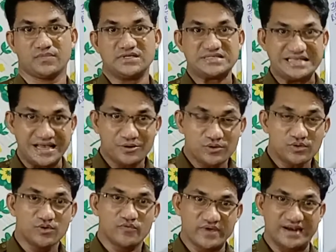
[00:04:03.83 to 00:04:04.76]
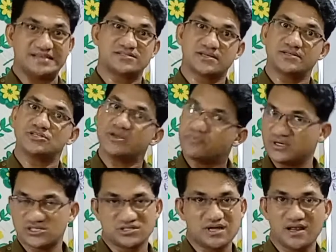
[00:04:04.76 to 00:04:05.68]
So we are discussing
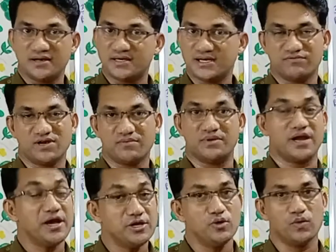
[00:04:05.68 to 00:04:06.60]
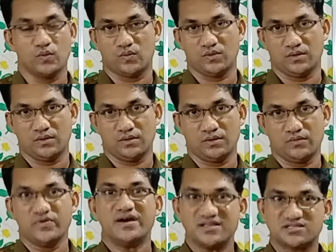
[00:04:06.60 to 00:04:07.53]
personality development. I know
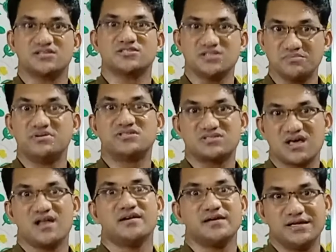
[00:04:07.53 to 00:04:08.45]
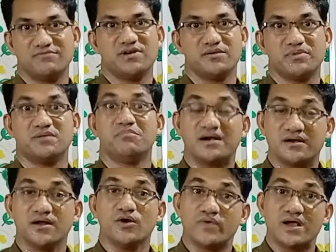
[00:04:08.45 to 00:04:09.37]
we are discussing personality development, but
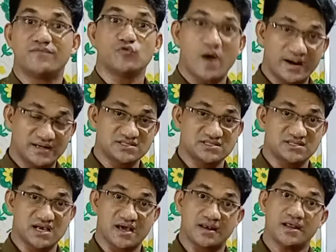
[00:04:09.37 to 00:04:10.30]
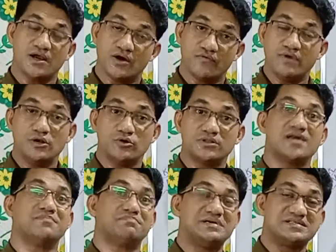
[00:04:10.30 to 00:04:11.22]
we have to understand. We know
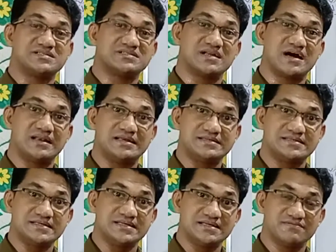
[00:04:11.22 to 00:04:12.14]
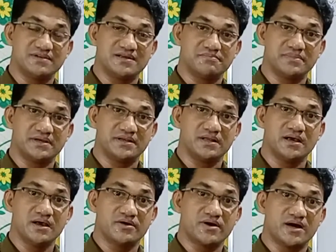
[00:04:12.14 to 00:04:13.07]
that personality development,
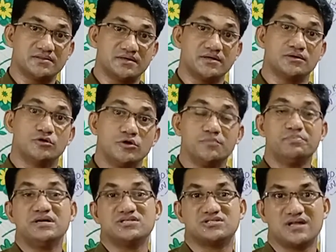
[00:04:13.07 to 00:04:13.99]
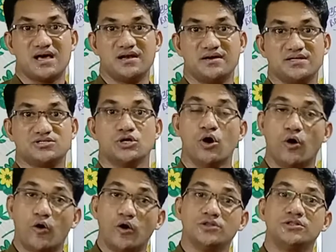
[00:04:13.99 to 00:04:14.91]
rather good personalities,
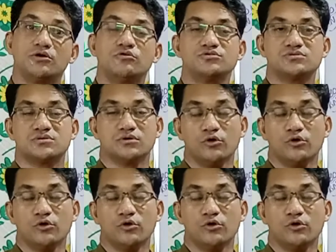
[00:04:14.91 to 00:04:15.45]
all the good